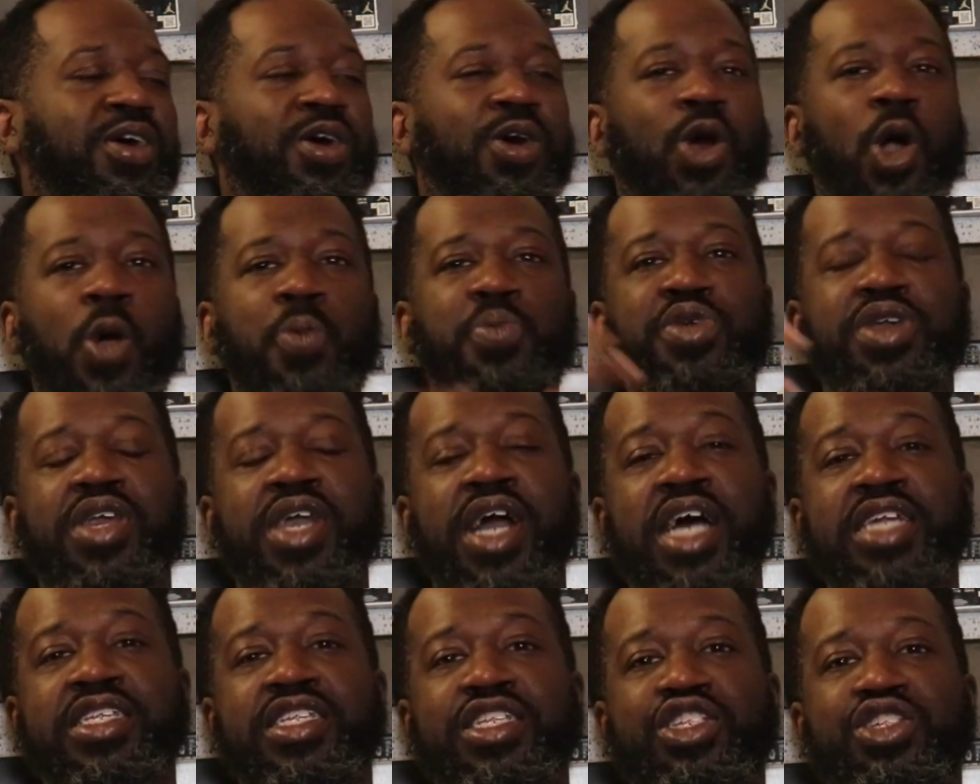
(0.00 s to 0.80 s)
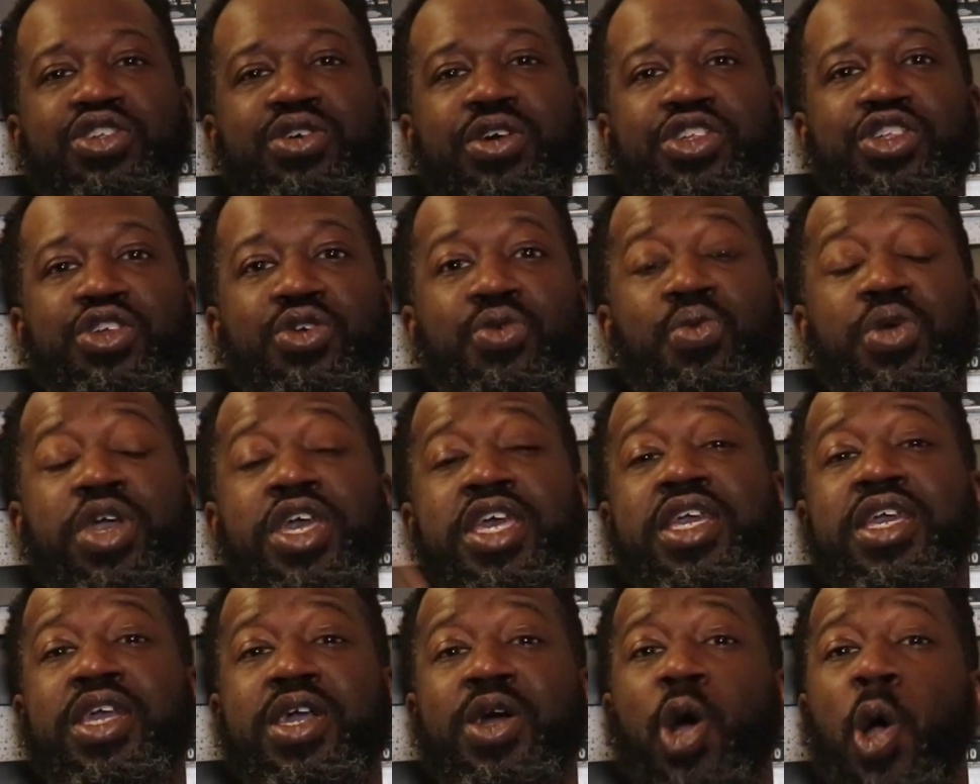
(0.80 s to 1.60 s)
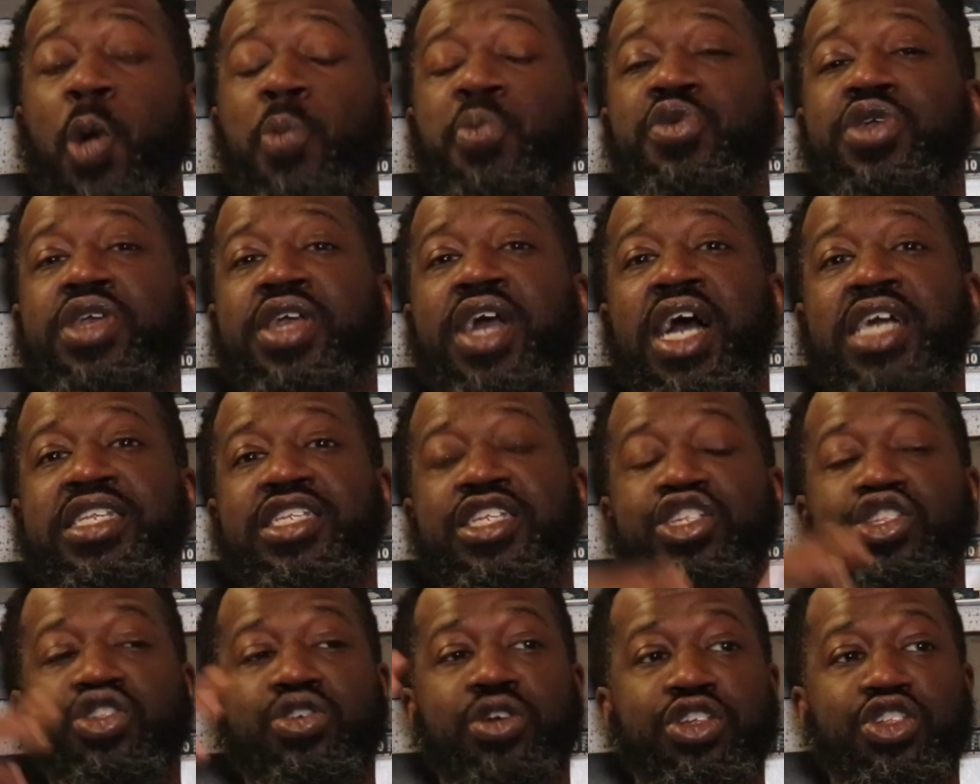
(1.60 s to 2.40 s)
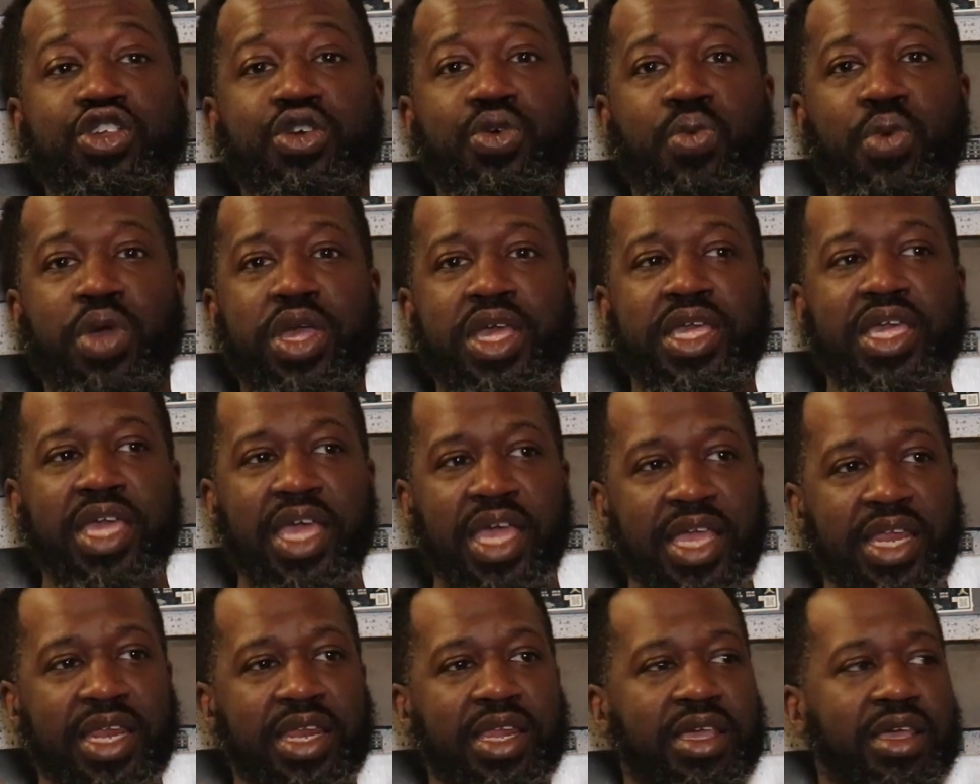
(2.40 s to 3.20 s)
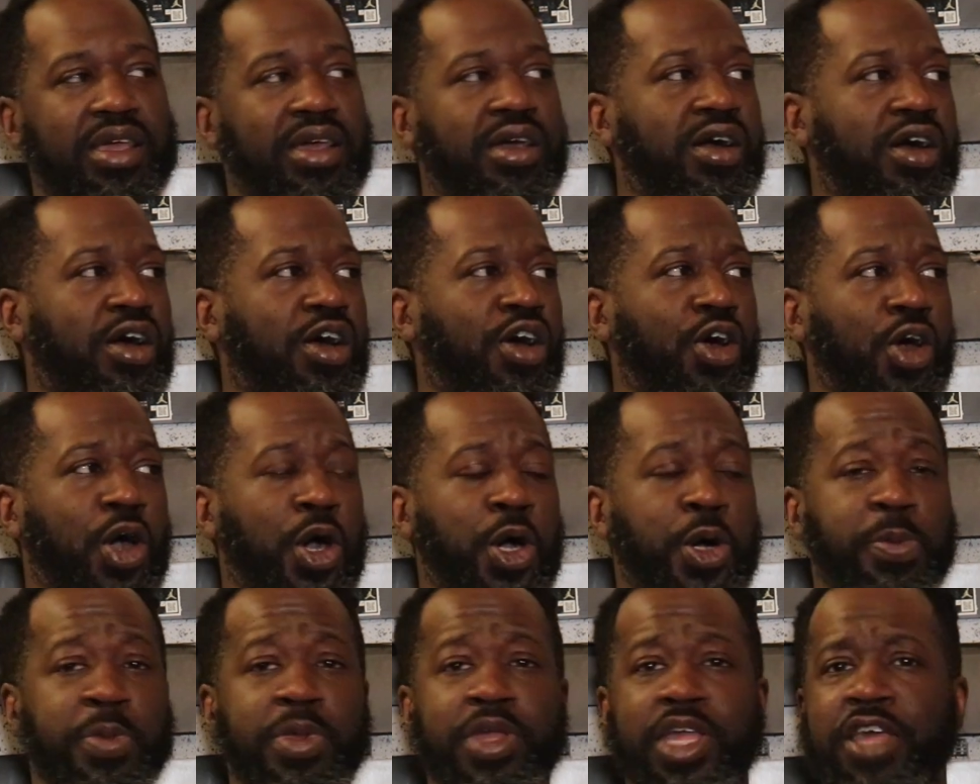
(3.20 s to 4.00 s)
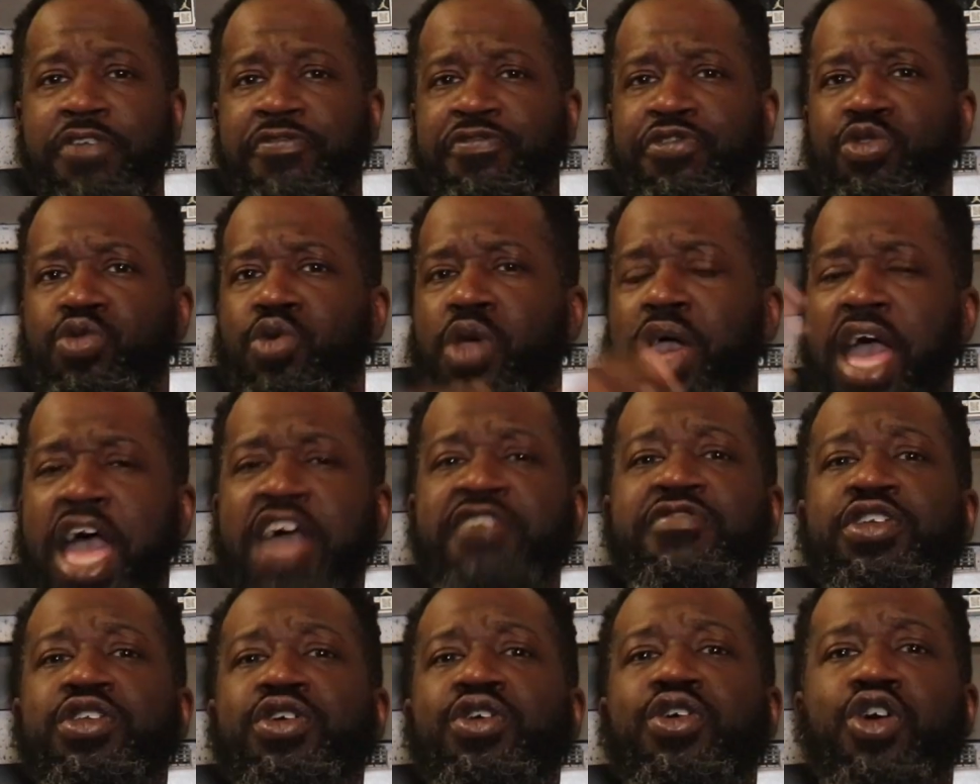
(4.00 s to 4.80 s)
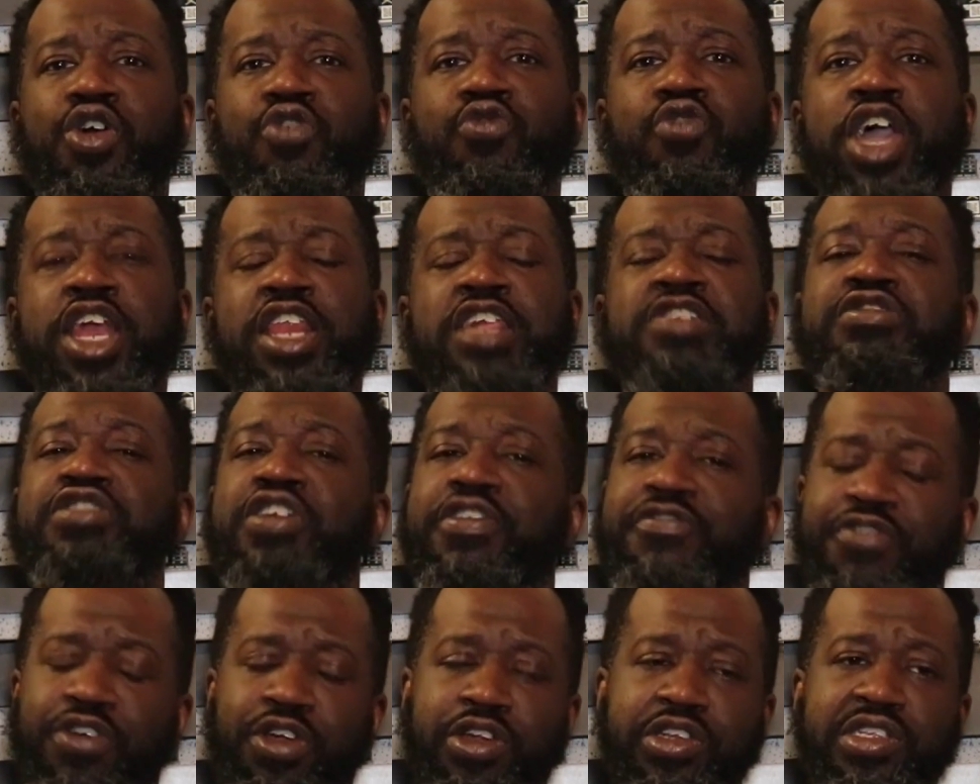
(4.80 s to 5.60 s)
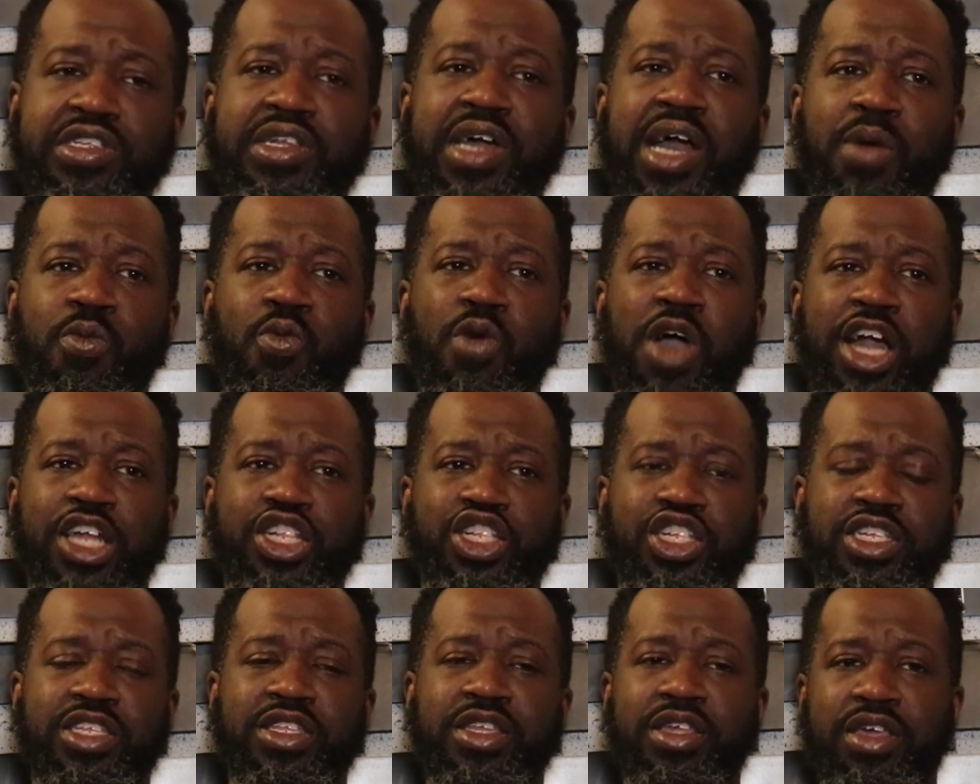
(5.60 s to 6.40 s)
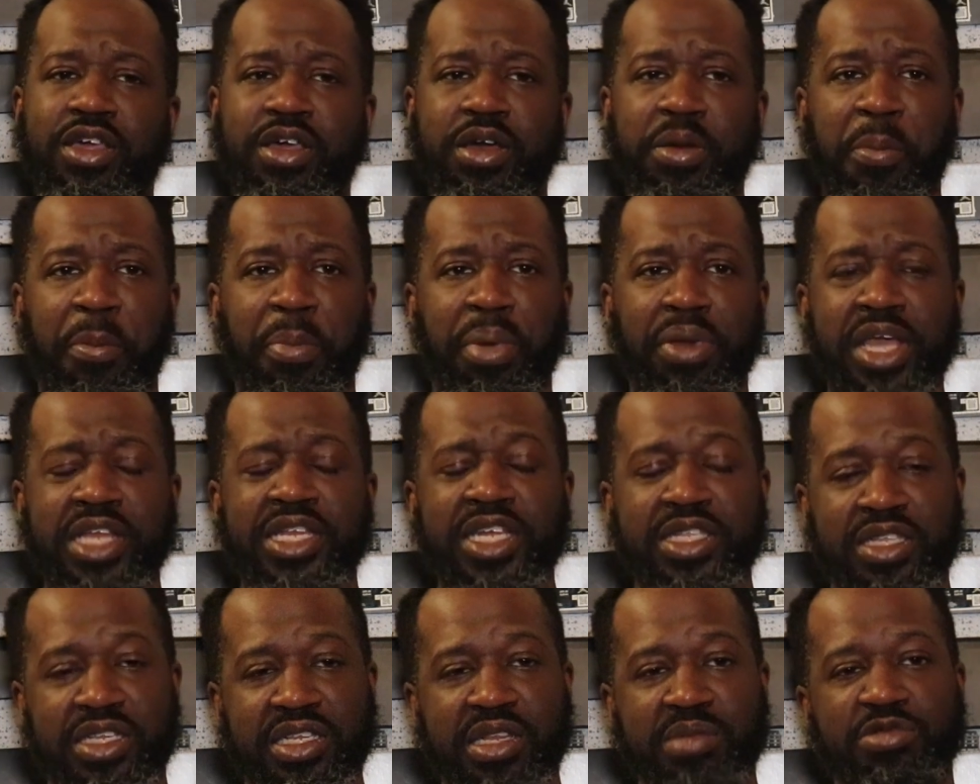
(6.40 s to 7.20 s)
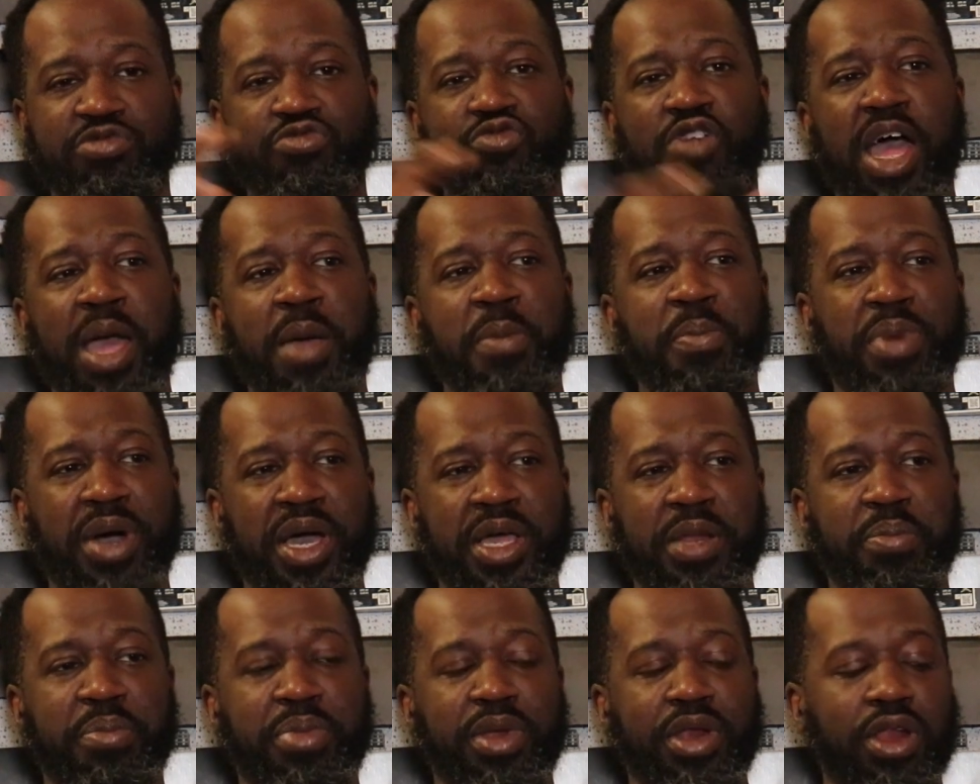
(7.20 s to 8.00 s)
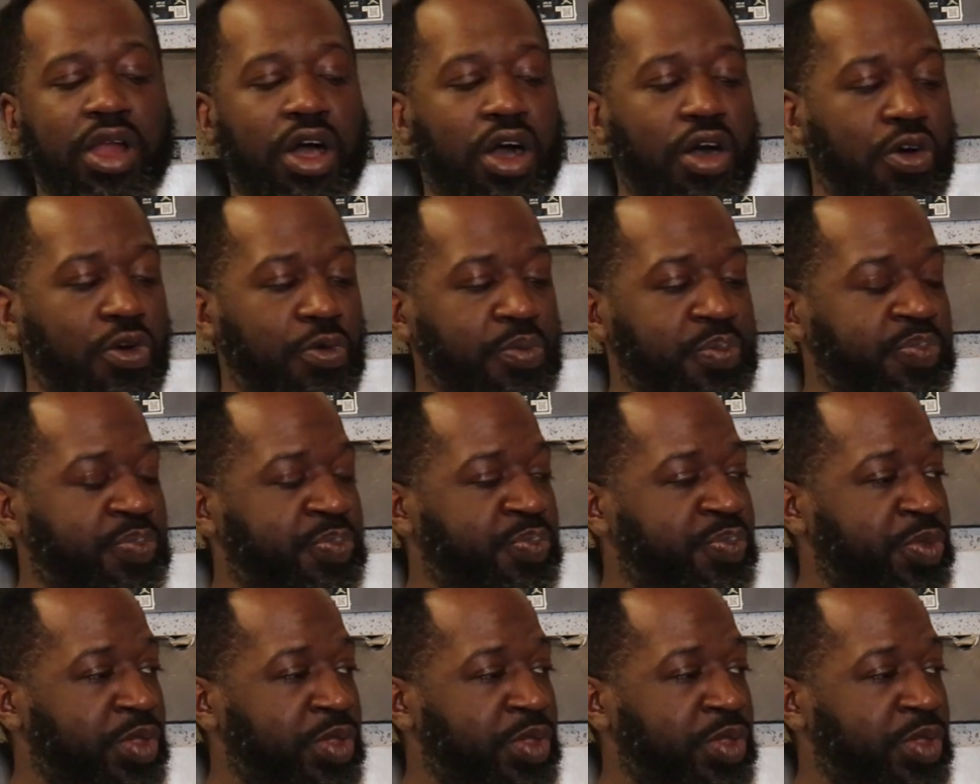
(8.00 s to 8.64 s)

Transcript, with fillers: Hope you guys enjoyed your week. I hope you guys enjoyed your weekend. Um, if you haven't already, it's your first time watching, please hit the subscribe button below.